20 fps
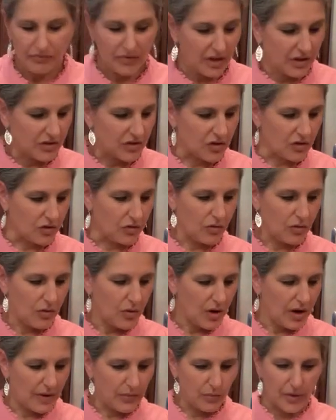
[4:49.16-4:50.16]
So
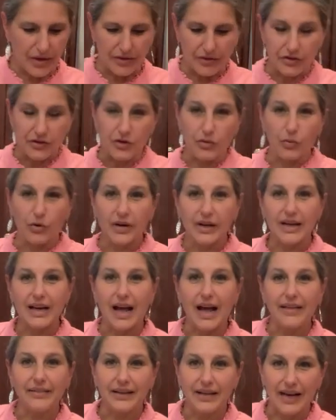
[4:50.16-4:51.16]
whether you're working
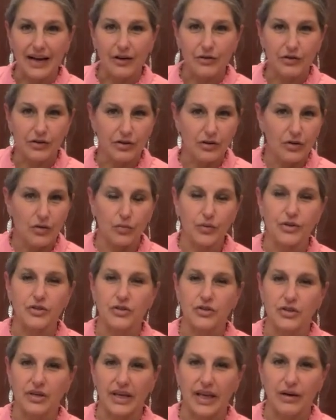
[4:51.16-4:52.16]
on the counter, which
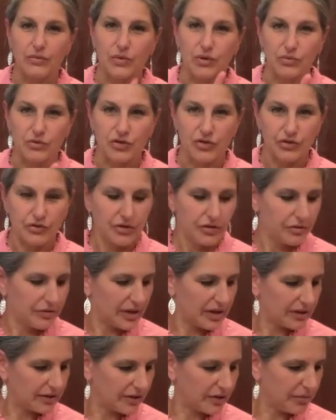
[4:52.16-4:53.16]
again, we will show you in
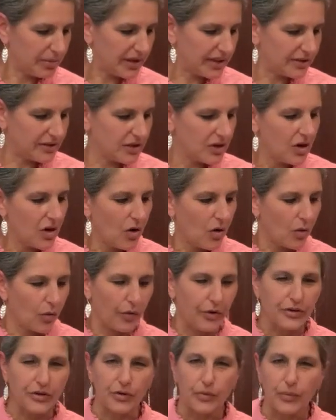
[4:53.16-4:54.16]
a little bit, or
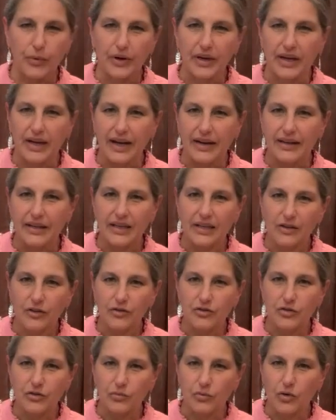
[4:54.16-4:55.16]
you're working on here
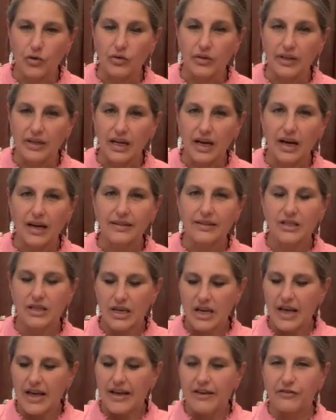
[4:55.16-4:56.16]
to roll and cut,
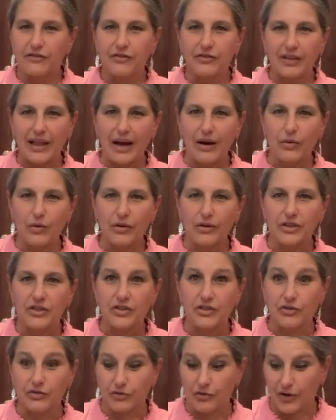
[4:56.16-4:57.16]
flour is
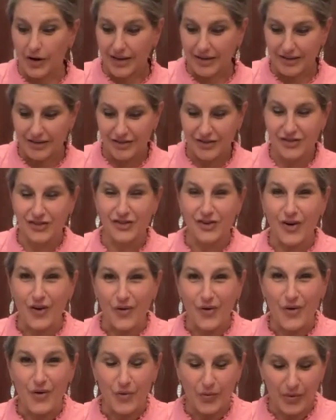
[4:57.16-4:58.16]
your friend.
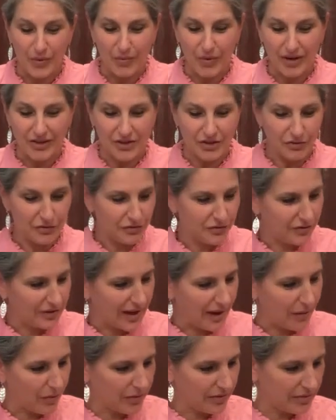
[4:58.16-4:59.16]
So we want to
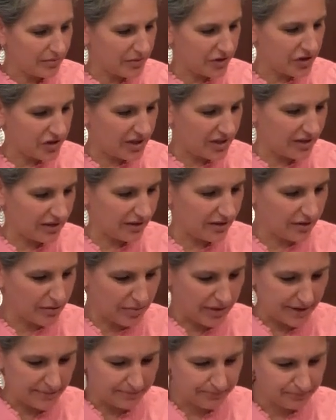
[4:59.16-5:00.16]
flour the machine a little
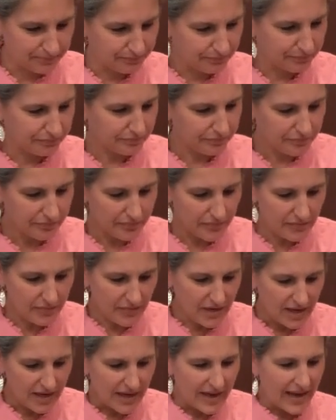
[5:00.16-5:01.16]
bit
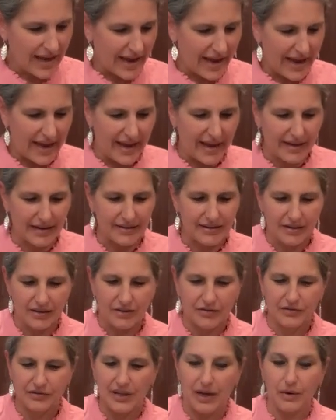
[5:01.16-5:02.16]
and
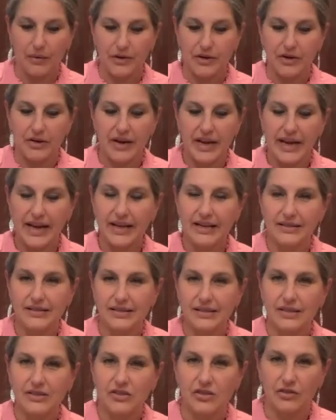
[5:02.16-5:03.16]
flour your
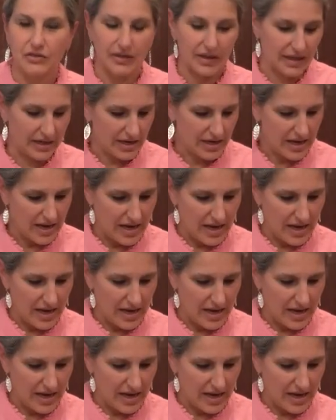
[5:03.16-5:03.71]
hands so that